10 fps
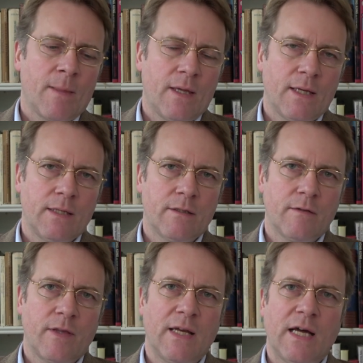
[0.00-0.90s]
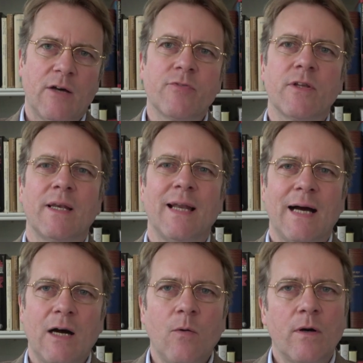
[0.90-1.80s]
And then after an
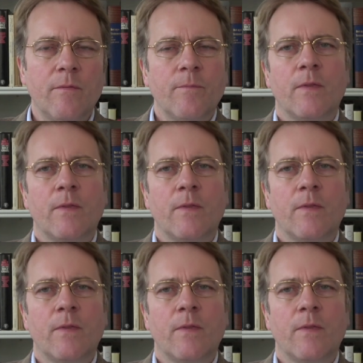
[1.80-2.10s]
hour,